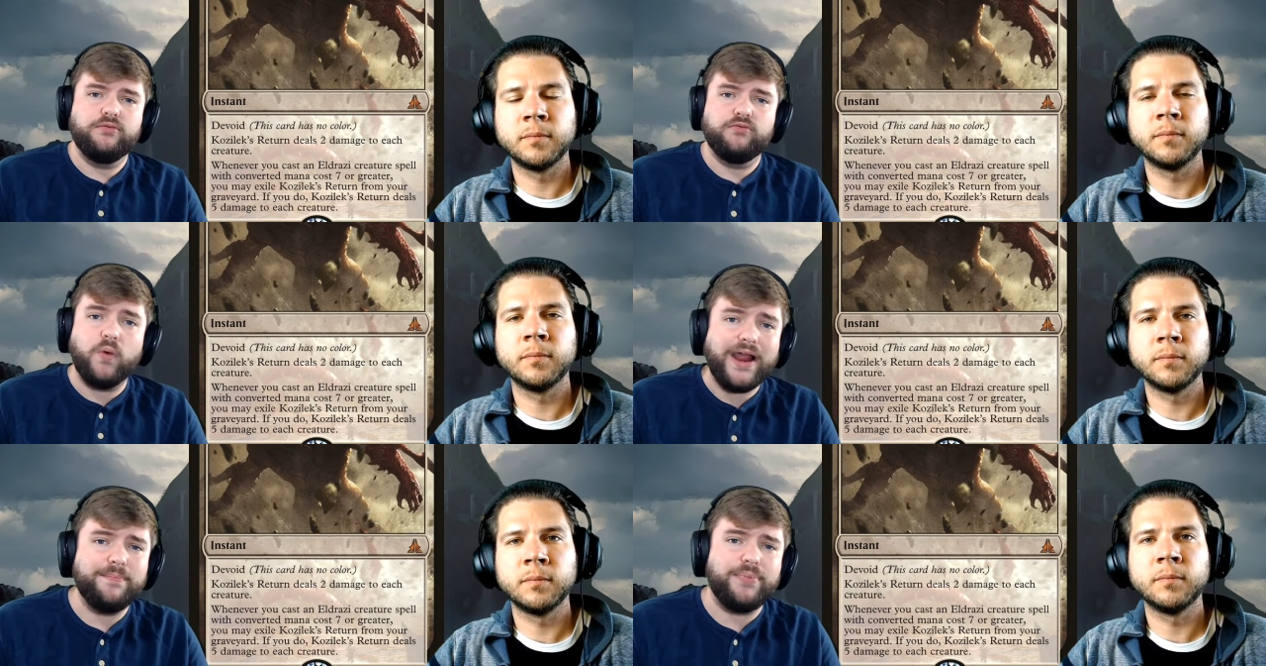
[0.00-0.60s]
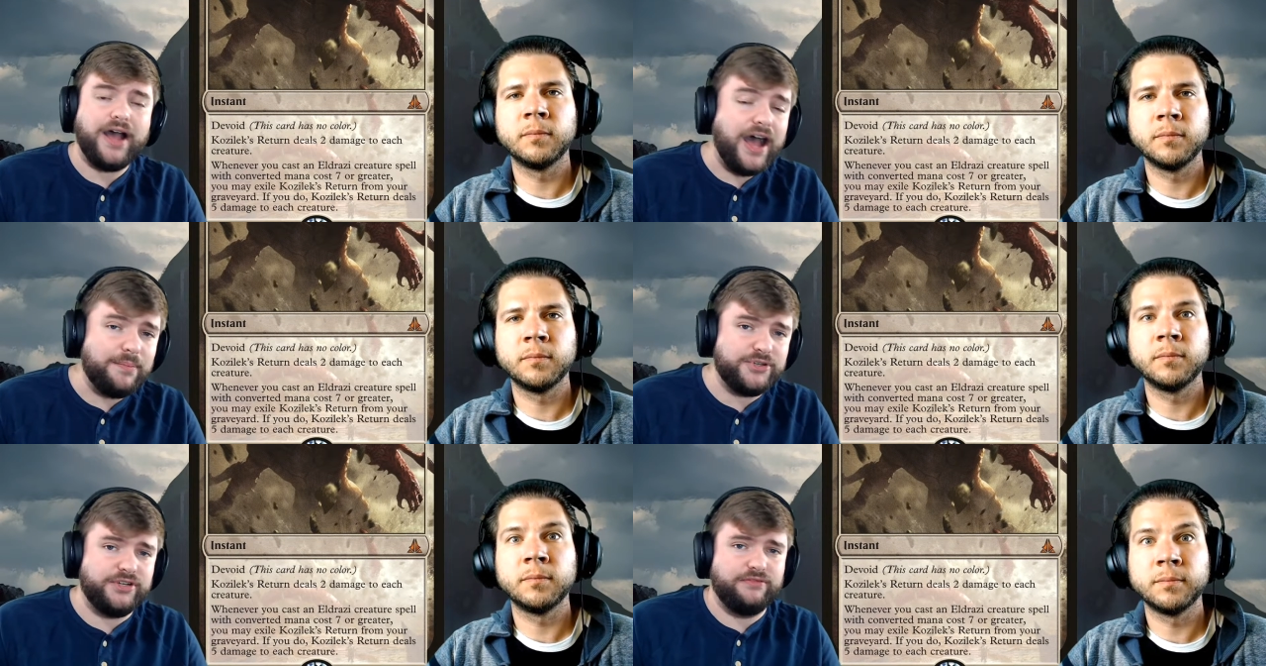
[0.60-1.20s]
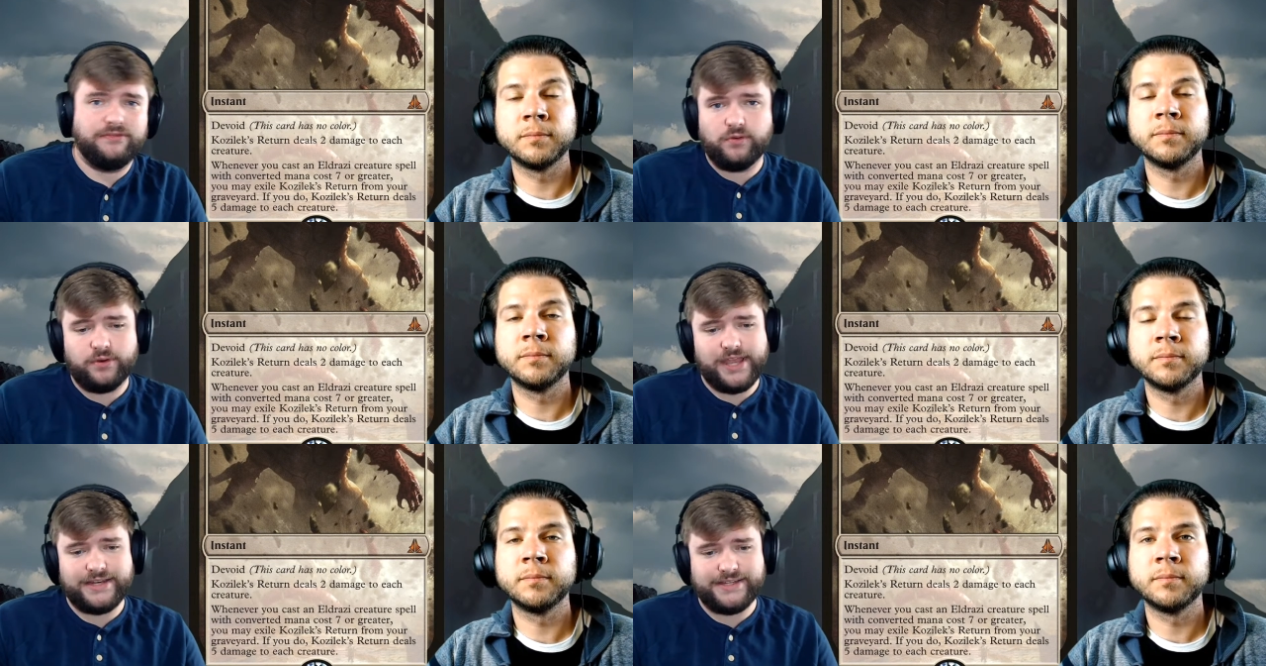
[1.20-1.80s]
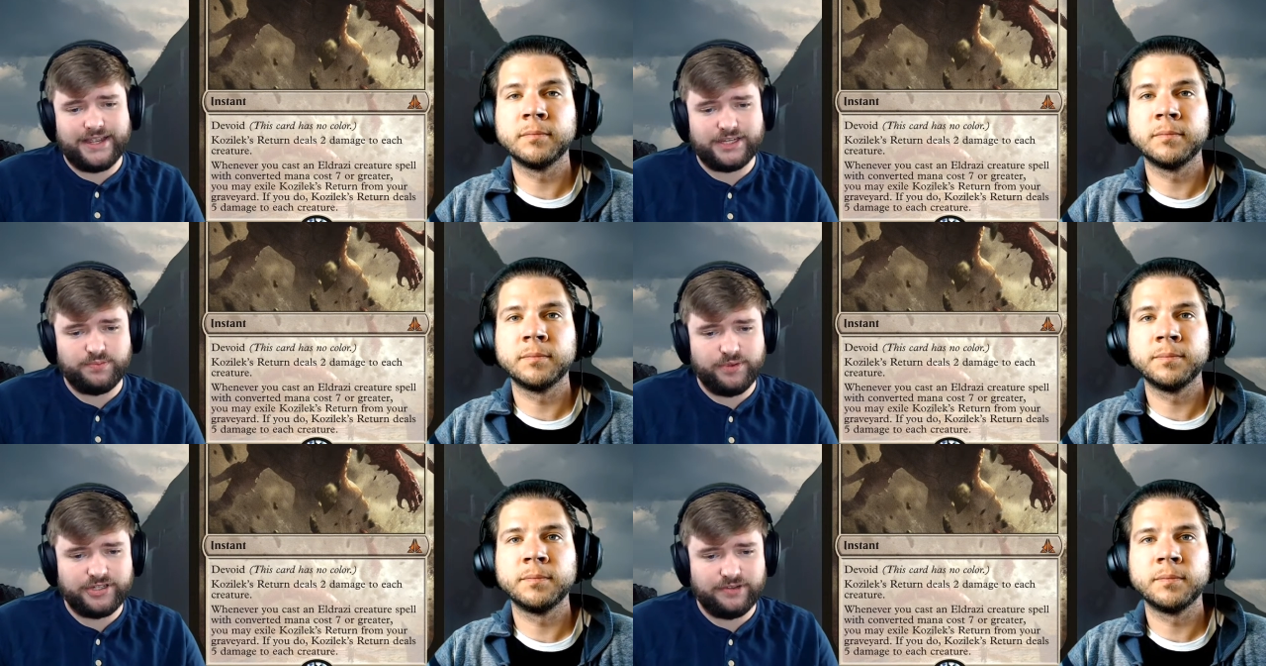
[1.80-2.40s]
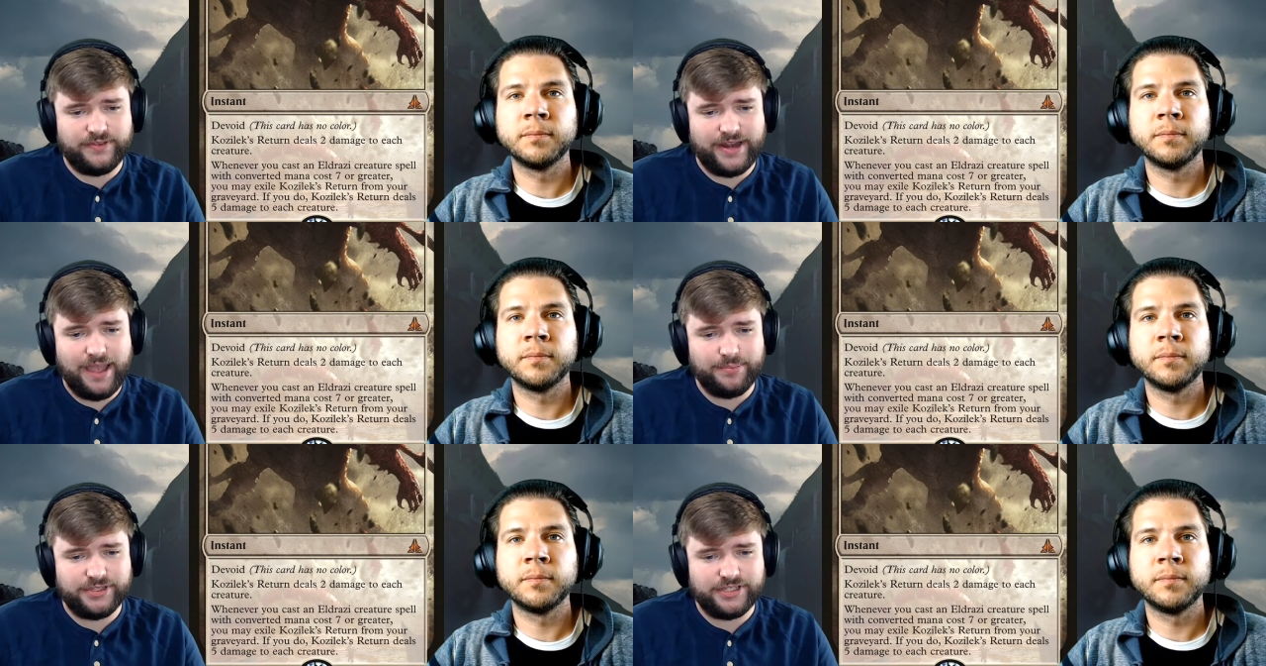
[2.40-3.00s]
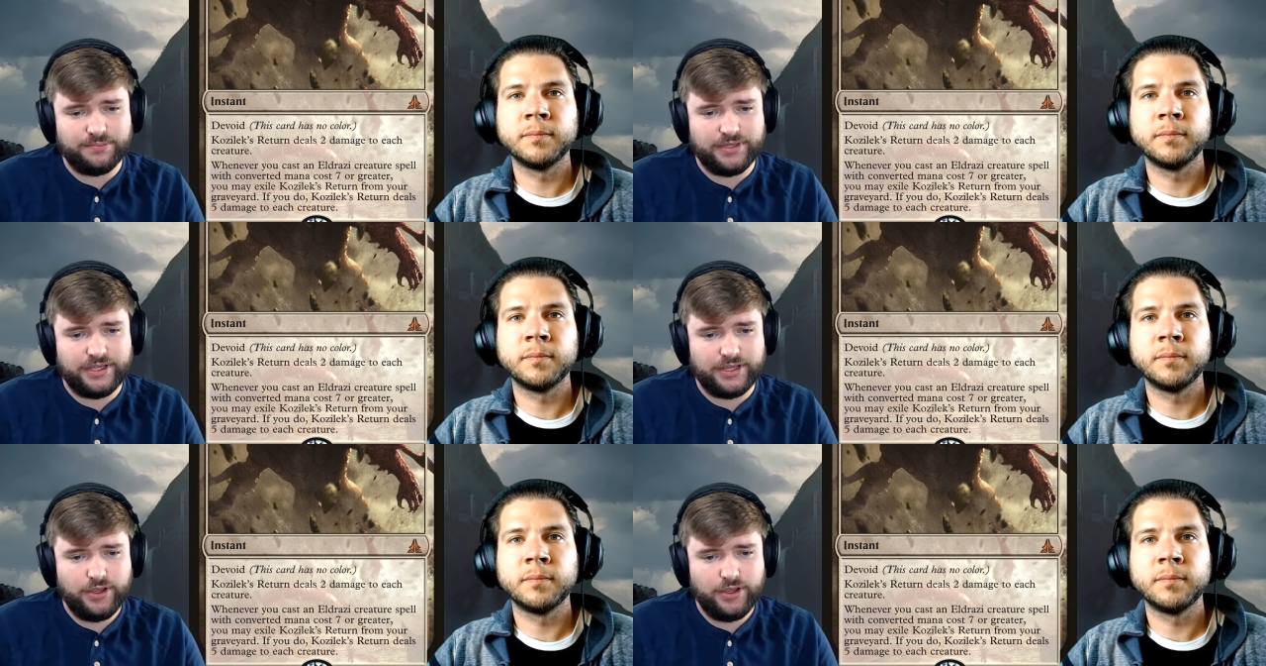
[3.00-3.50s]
Speaker 1: wipe option for that deck, especially if it happens to be